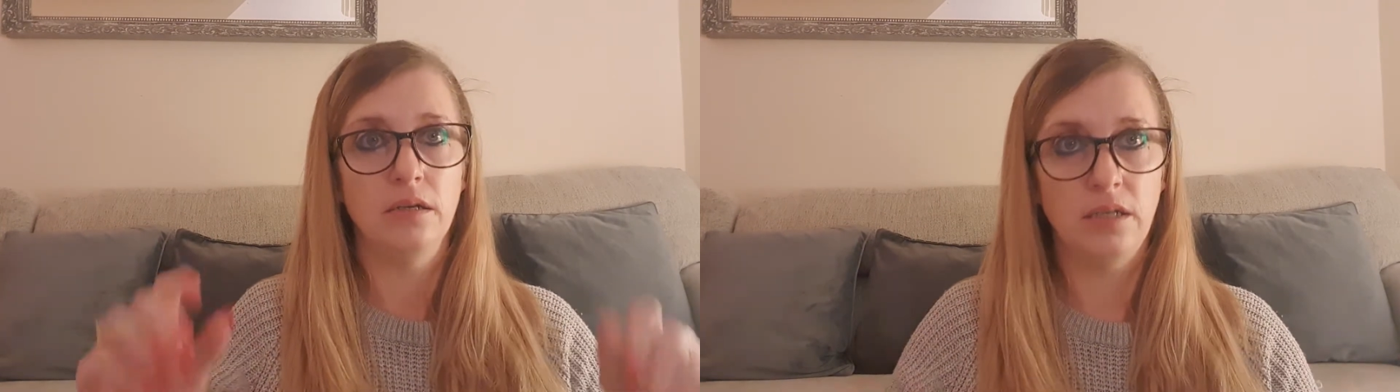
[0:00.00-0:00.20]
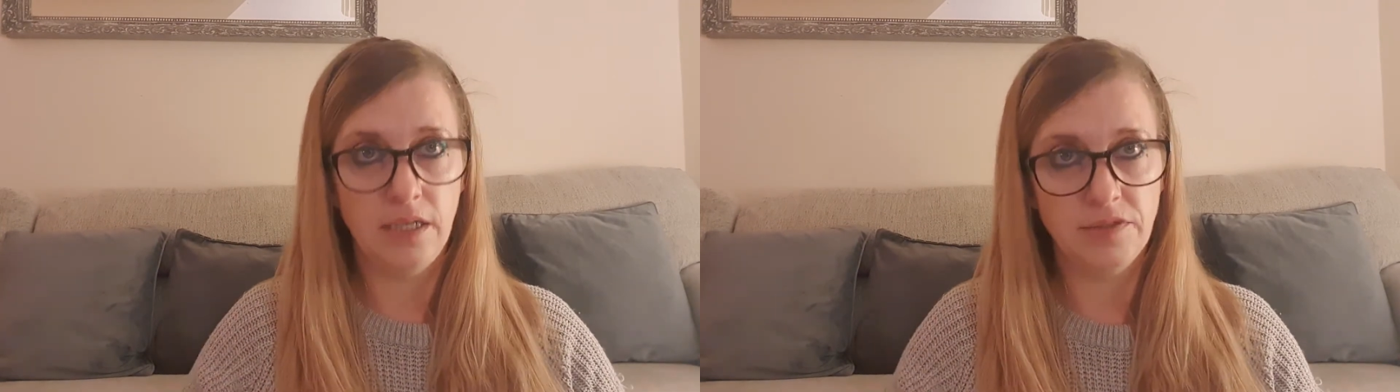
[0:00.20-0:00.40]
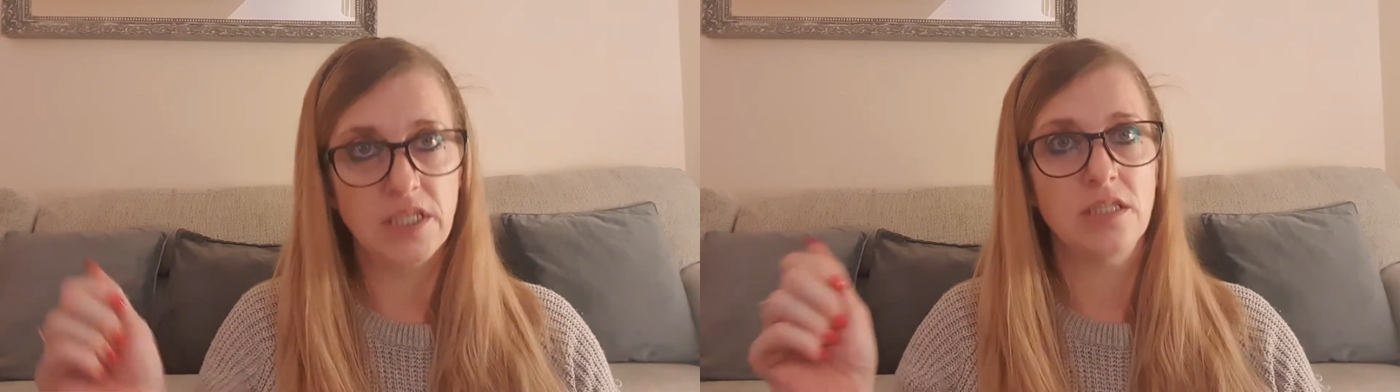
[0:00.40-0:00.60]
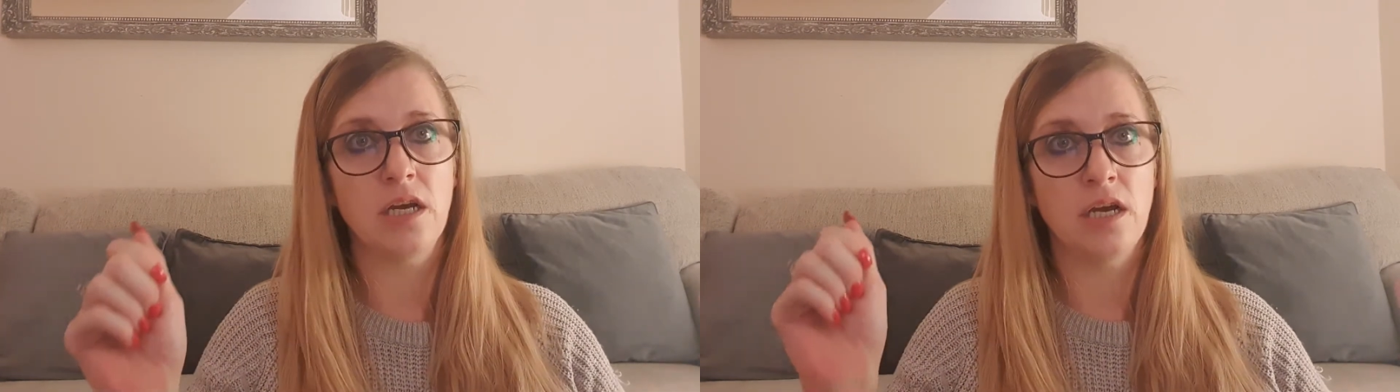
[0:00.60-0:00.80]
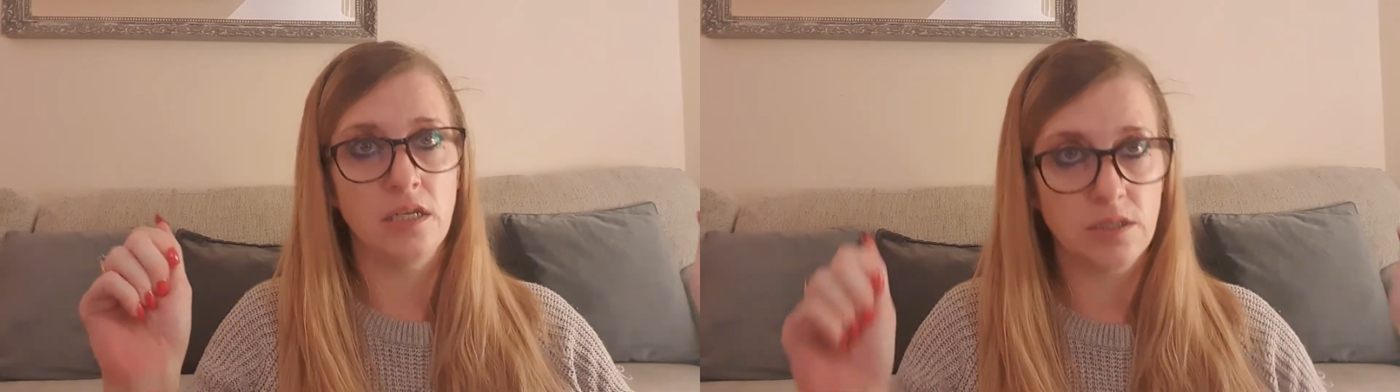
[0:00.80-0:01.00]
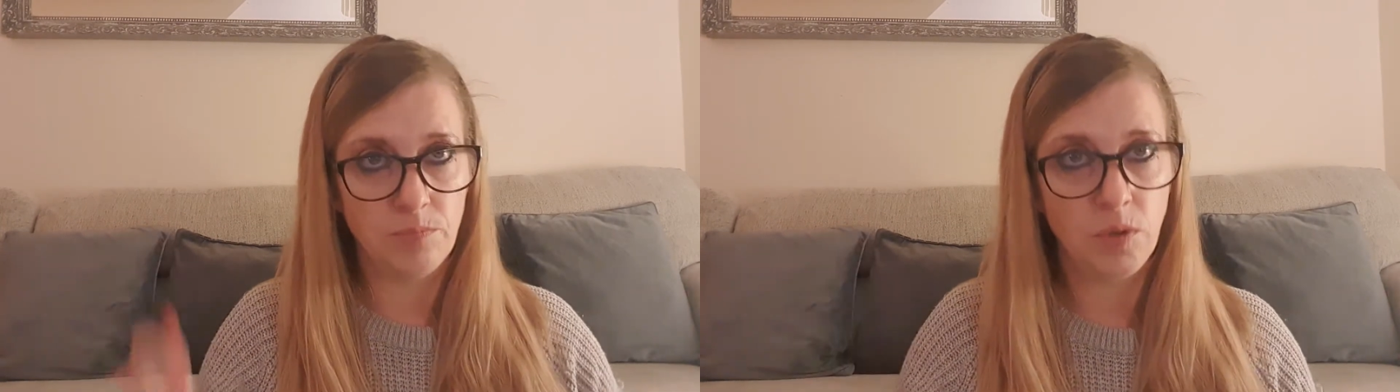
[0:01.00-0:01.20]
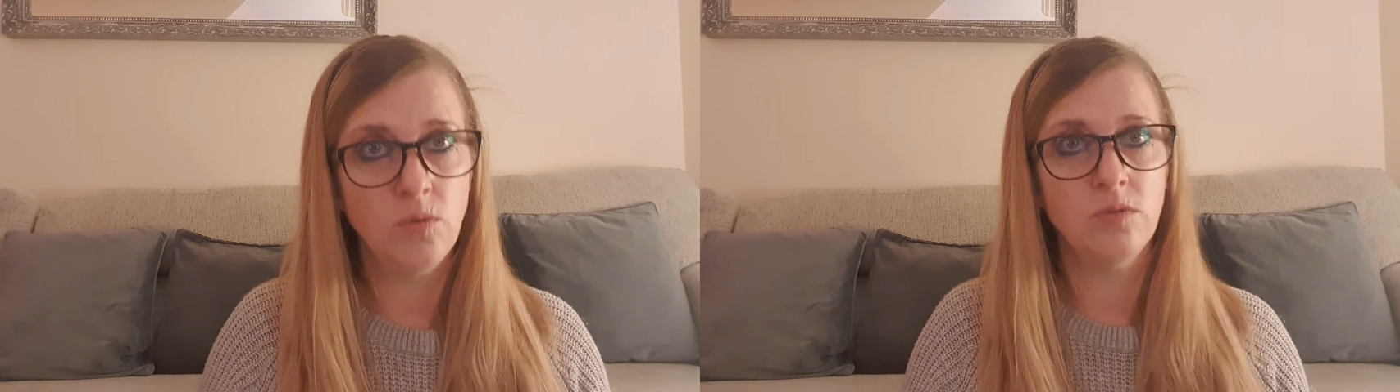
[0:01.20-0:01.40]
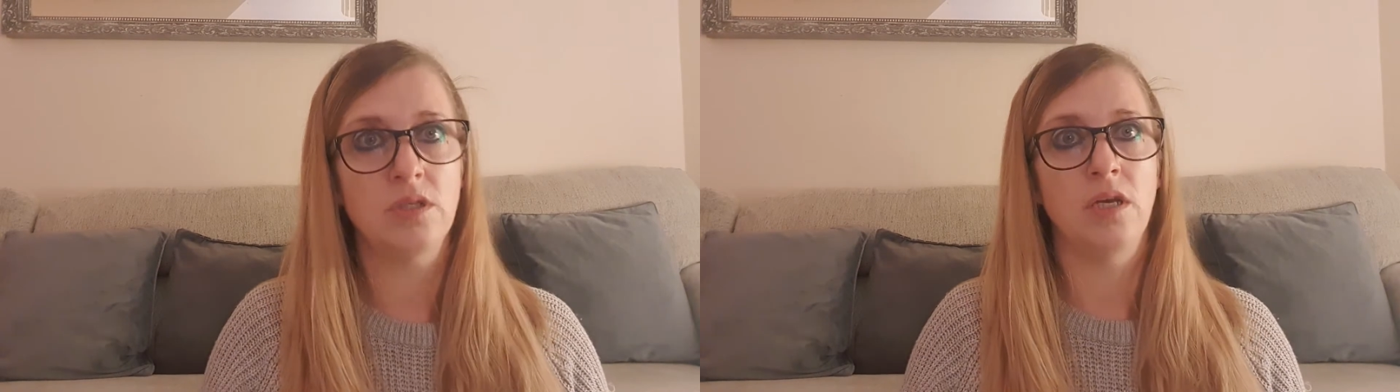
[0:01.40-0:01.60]
lifts the skirts,
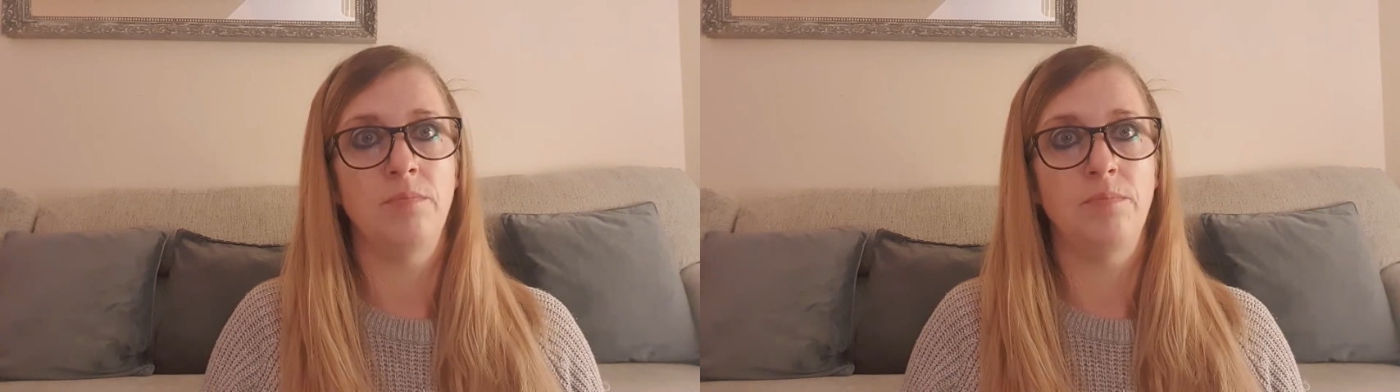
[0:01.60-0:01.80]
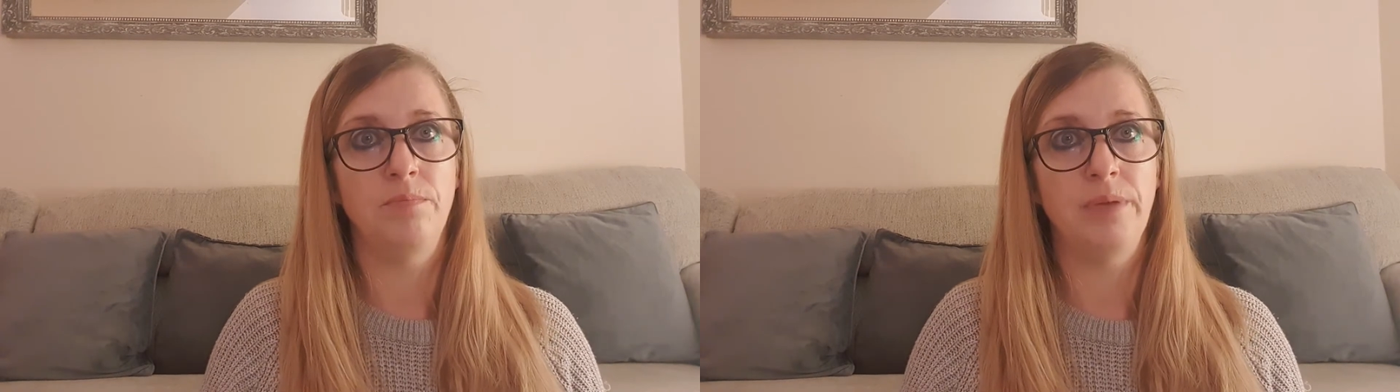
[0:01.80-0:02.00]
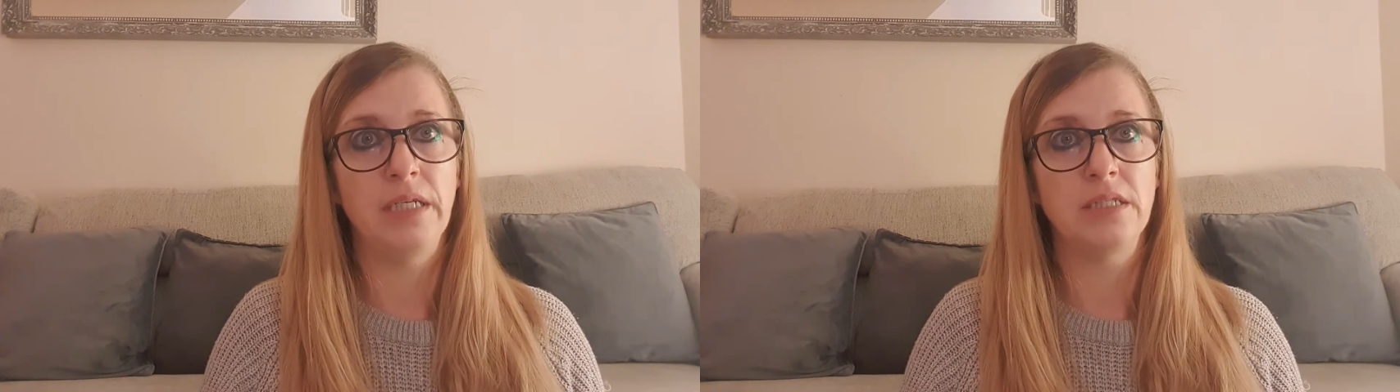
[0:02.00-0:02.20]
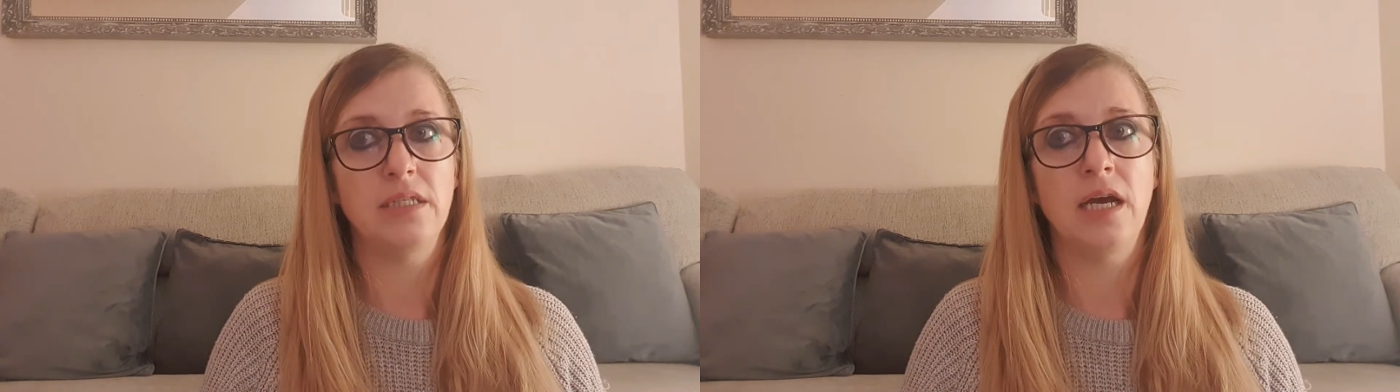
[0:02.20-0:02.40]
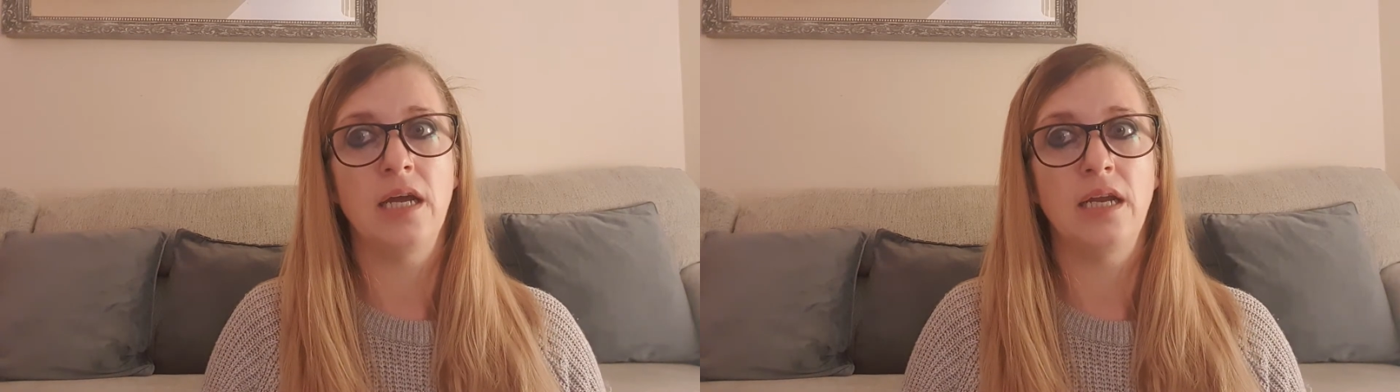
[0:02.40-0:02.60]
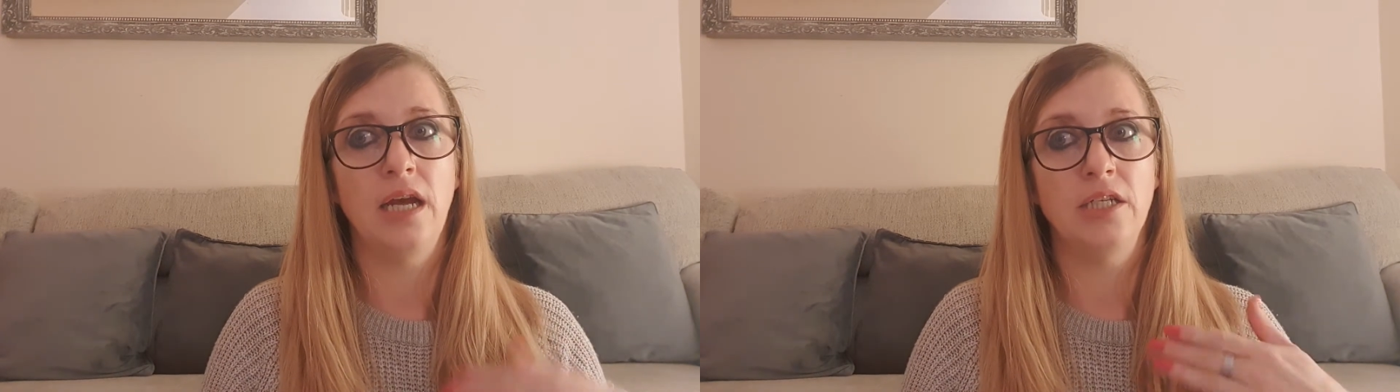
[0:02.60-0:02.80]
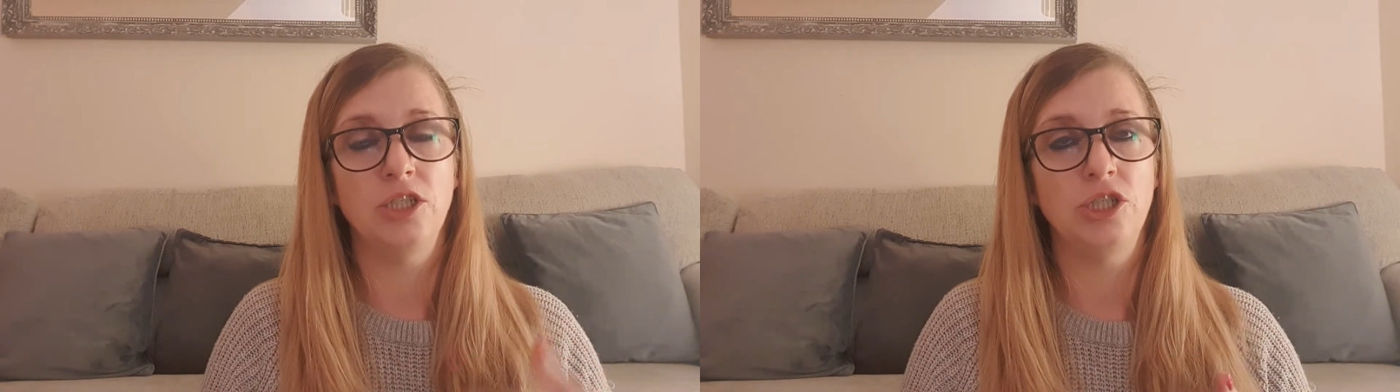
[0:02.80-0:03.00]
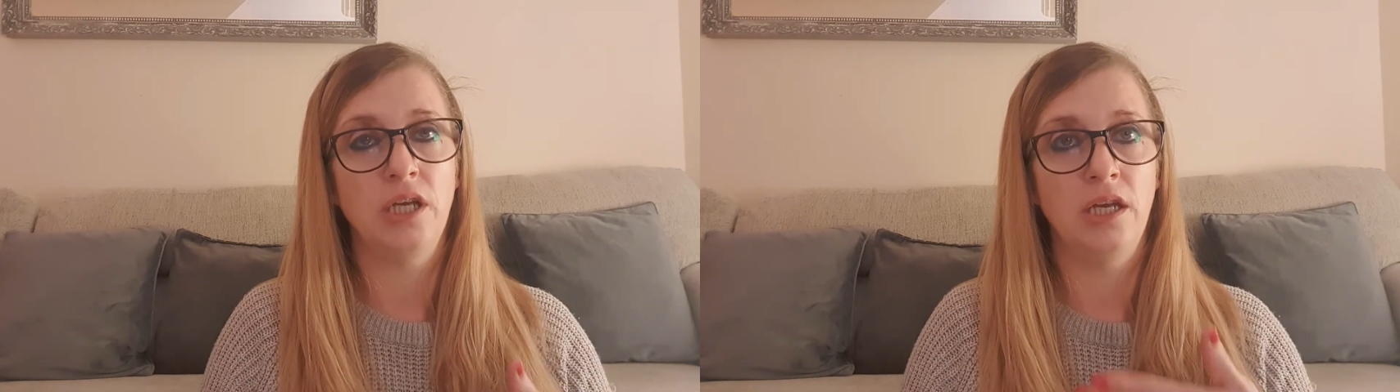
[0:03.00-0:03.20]
pulls their pants down, and
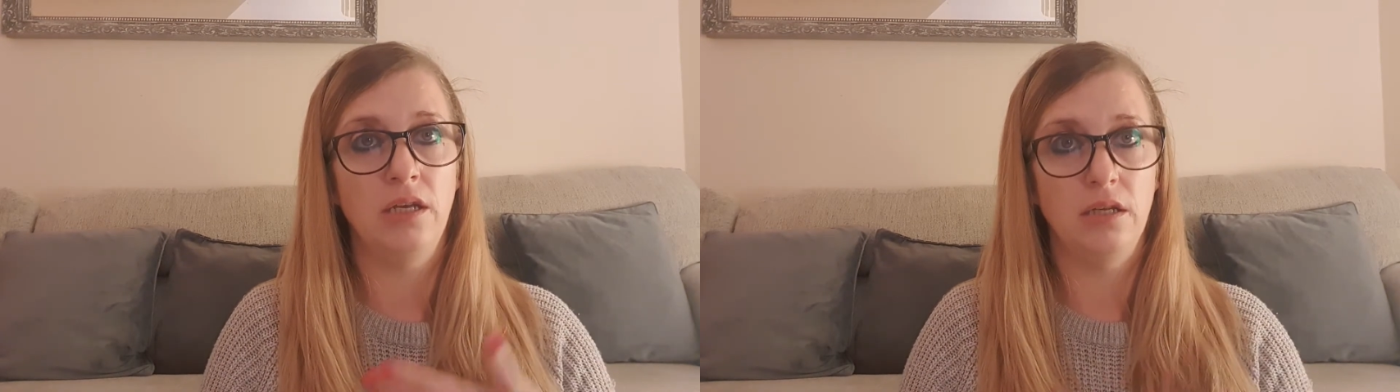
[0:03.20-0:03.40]
she